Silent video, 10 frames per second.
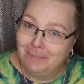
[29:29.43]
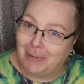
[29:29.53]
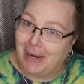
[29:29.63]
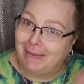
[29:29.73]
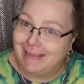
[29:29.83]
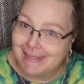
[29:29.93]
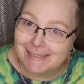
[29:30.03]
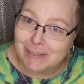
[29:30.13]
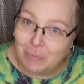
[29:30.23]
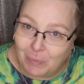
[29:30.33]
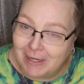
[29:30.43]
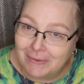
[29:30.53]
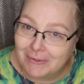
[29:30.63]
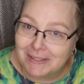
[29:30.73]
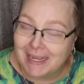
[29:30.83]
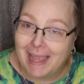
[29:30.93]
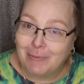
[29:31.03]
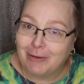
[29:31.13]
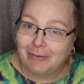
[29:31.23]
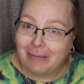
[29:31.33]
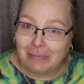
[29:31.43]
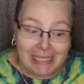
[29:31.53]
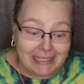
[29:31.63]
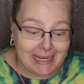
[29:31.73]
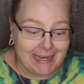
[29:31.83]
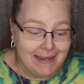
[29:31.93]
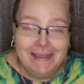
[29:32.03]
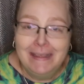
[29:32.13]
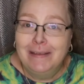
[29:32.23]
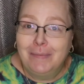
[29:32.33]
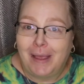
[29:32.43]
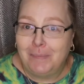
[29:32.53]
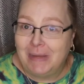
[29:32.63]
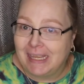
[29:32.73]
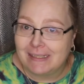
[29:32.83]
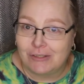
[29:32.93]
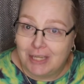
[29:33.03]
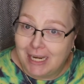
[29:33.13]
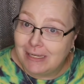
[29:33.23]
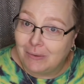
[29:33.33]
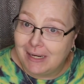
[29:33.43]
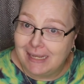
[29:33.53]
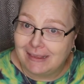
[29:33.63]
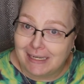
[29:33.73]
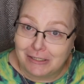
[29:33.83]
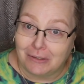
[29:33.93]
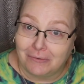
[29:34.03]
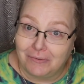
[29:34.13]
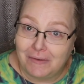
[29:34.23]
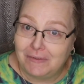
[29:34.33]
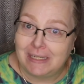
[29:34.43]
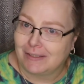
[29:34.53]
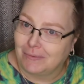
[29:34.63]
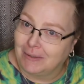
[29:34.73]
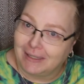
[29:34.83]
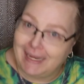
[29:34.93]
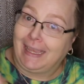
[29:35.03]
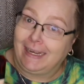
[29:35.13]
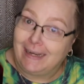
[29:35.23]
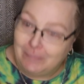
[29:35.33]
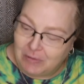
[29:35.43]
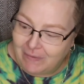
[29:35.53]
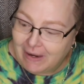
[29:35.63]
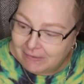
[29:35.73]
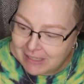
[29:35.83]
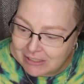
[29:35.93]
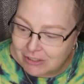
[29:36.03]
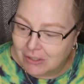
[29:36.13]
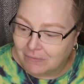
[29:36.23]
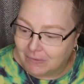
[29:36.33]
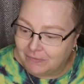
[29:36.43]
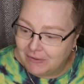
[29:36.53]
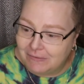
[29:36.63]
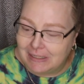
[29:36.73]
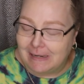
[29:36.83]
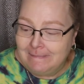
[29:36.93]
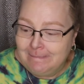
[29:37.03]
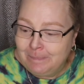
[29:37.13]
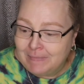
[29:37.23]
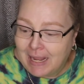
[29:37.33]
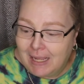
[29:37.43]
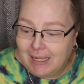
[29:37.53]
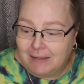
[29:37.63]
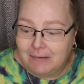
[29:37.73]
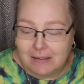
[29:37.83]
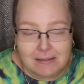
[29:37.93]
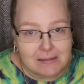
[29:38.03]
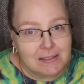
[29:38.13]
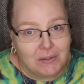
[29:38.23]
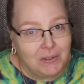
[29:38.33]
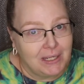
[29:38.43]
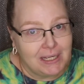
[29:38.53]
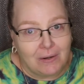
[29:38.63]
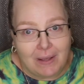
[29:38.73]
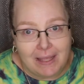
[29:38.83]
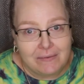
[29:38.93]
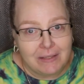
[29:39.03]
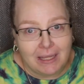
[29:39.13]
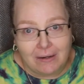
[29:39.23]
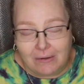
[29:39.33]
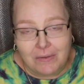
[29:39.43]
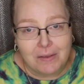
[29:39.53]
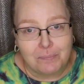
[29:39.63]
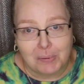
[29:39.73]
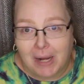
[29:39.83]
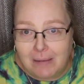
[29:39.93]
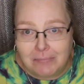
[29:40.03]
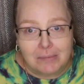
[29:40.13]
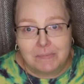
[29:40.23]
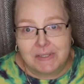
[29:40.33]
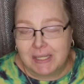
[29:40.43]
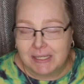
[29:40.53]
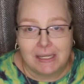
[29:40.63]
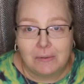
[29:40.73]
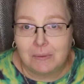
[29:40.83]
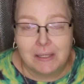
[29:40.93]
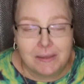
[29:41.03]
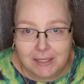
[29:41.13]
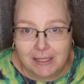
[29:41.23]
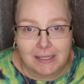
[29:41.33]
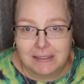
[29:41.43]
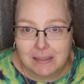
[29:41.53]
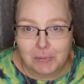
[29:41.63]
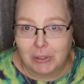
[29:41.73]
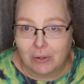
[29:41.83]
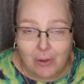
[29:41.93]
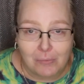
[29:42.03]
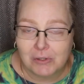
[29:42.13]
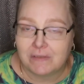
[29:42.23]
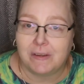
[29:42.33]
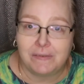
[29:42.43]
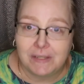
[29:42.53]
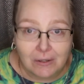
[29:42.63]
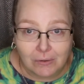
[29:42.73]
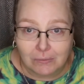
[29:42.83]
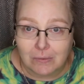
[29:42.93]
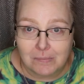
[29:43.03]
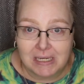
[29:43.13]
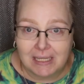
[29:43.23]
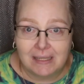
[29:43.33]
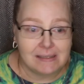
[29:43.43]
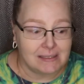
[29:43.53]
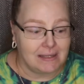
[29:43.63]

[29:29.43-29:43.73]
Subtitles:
Probably this and one other time if I'm lucky. Because January 8th I turned 50. So we're kicking it up to foundation over 50. So, you know, I've got all the problems to deal with that a typical almost 50-year-old woman does.